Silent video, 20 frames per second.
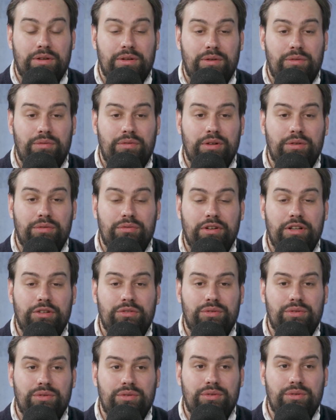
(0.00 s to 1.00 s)
Feel free
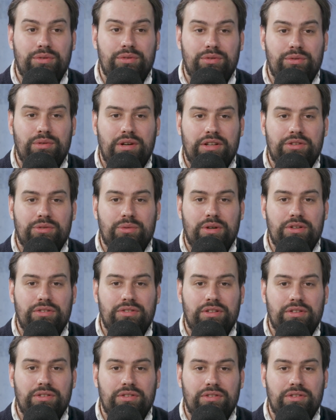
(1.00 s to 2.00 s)
to ask
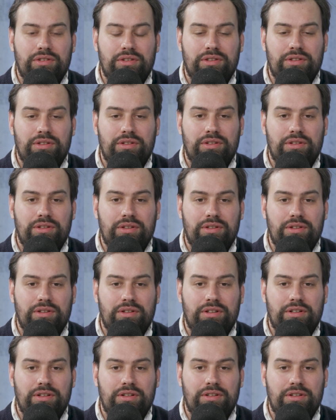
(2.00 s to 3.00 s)
questions
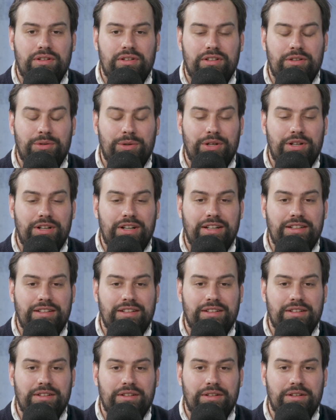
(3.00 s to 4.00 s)
on
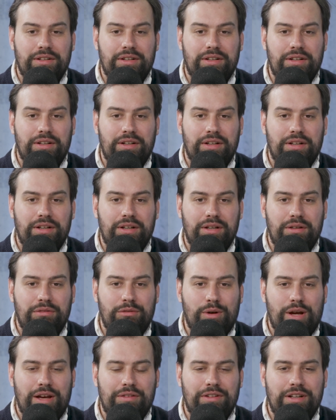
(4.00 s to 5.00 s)
LinkedIn if
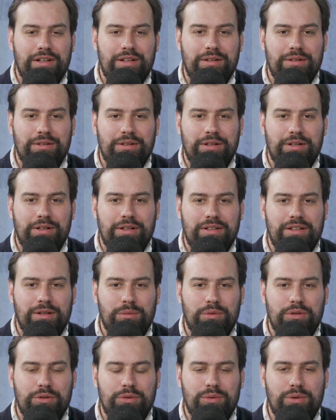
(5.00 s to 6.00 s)
you have any. Then
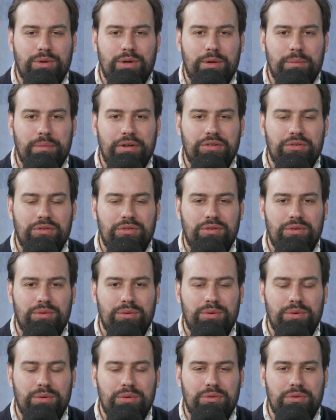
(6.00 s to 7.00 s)
we'll do our best
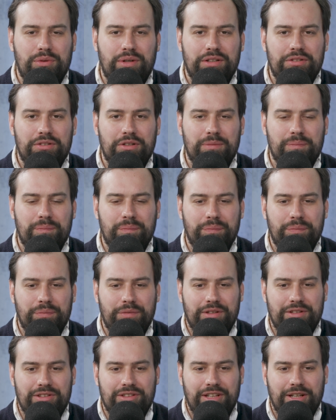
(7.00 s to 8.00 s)
to answer.
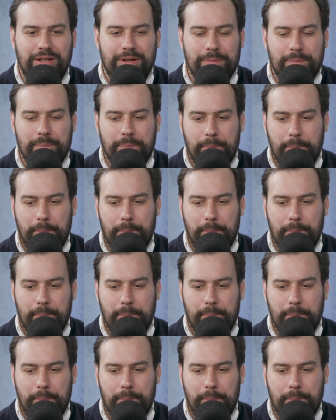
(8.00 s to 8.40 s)
Take care.